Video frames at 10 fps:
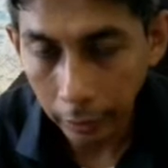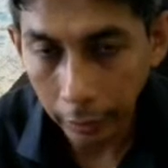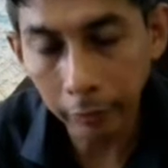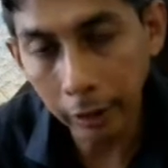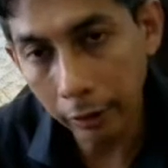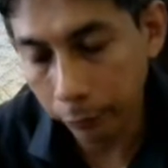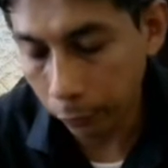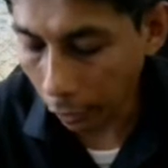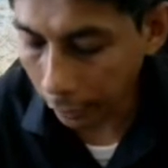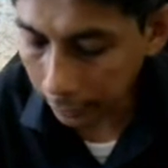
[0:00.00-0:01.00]
And if,
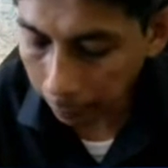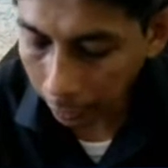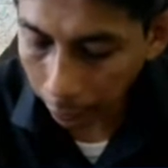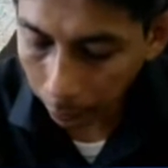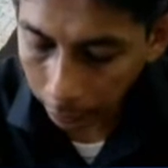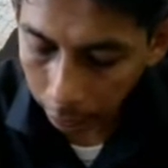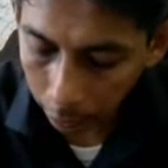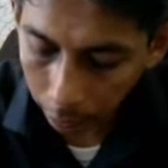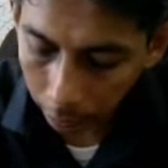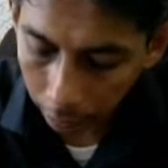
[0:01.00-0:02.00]
for example, we want
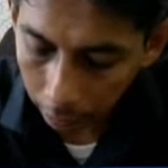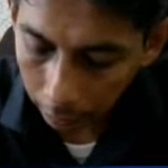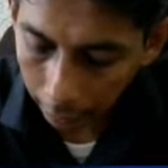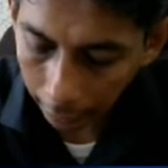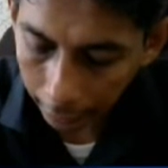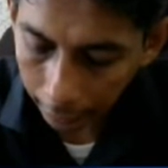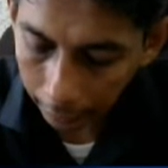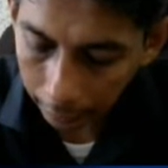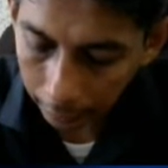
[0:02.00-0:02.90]
to connect